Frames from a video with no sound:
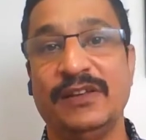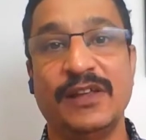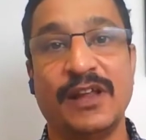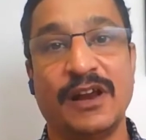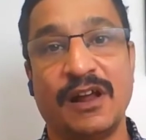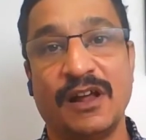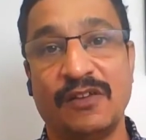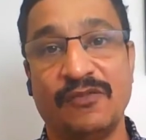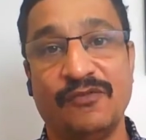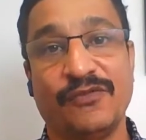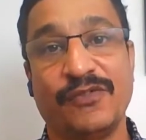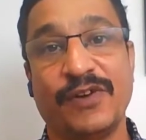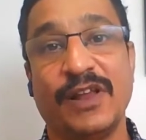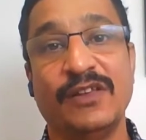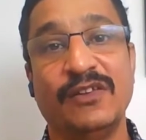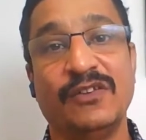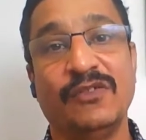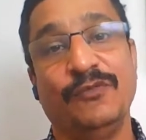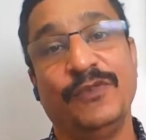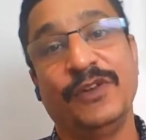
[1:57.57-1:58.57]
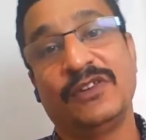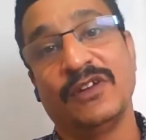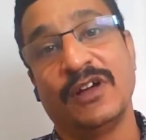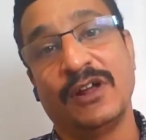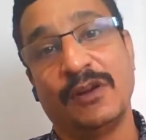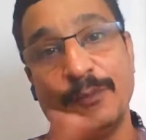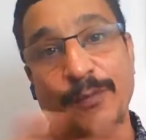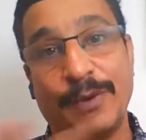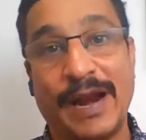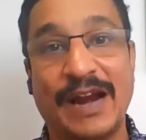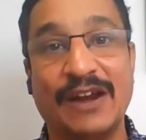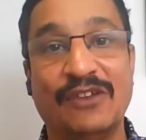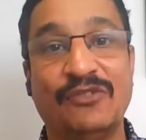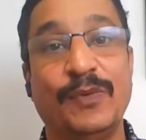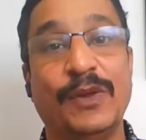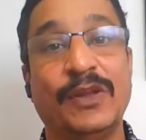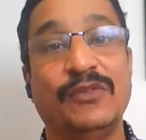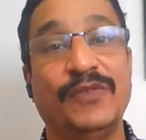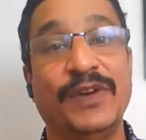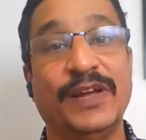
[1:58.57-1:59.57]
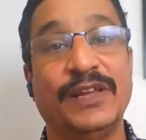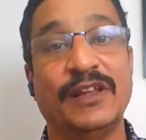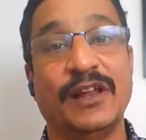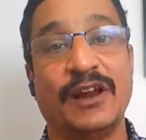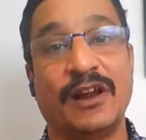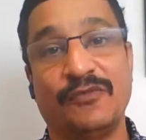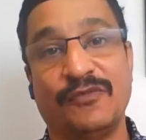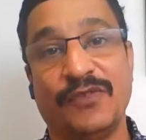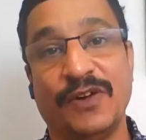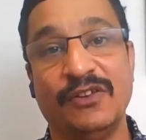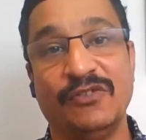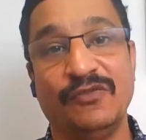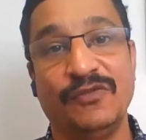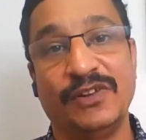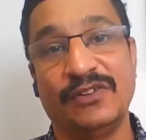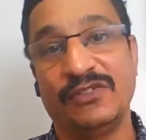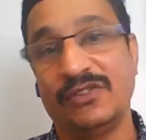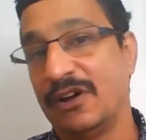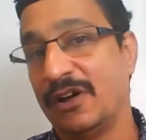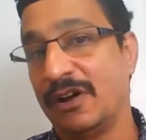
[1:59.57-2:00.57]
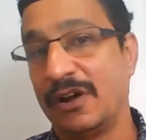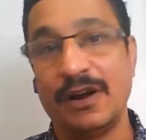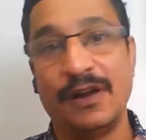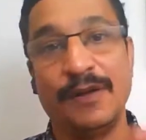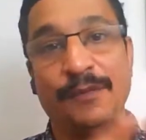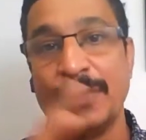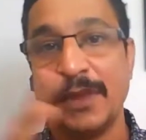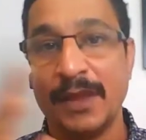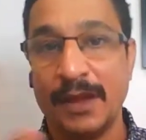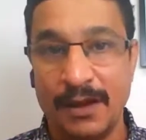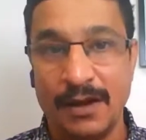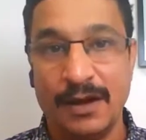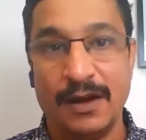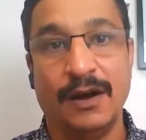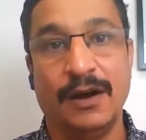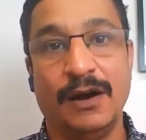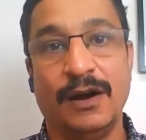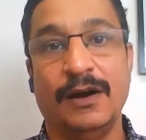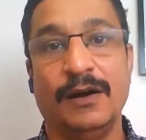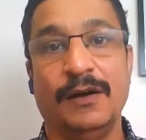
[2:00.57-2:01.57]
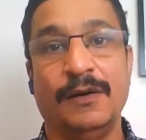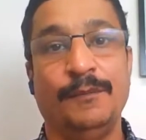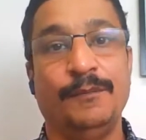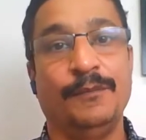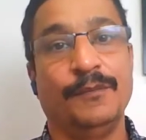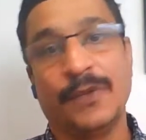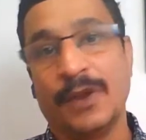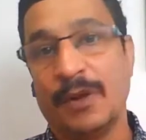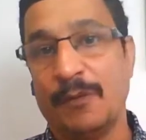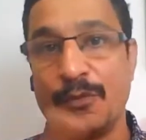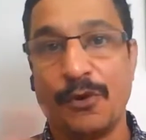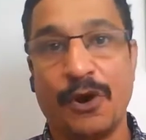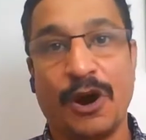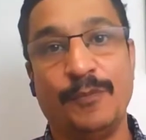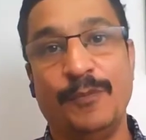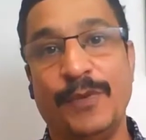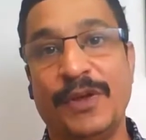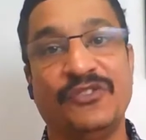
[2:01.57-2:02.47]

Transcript: there are funds which are brand specific, there are funds which are broad